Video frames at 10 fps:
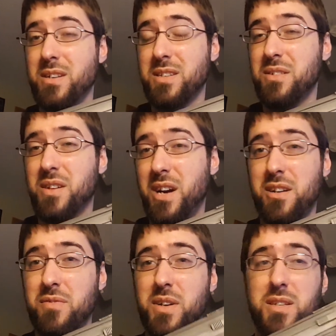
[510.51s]
It still
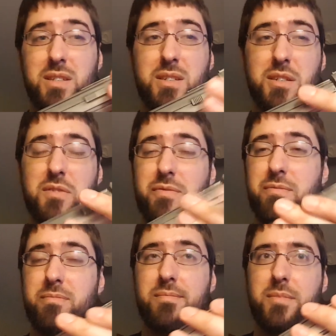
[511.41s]
activates. Just
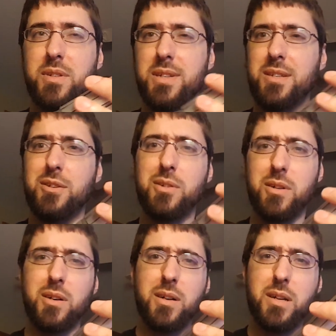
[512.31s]
it doesn't turn
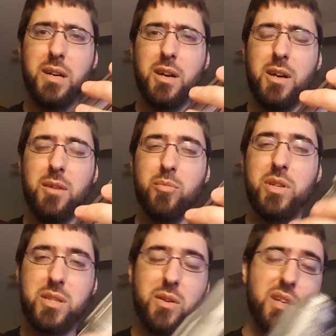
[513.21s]
on. But you
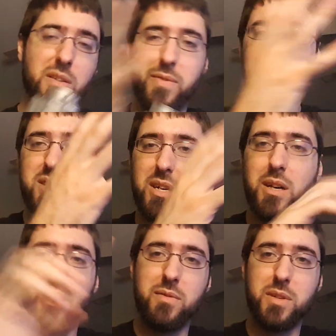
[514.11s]
still get the
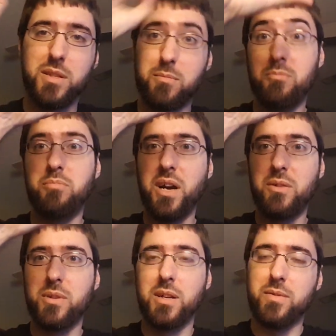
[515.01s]
functionality of it. Just
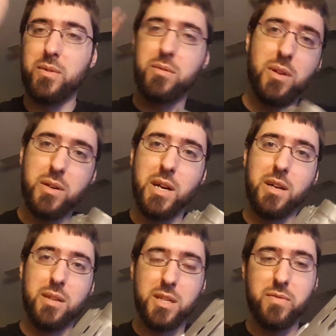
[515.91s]
battery level. Okay,
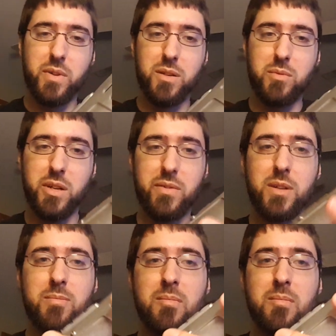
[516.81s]
next font, whatever.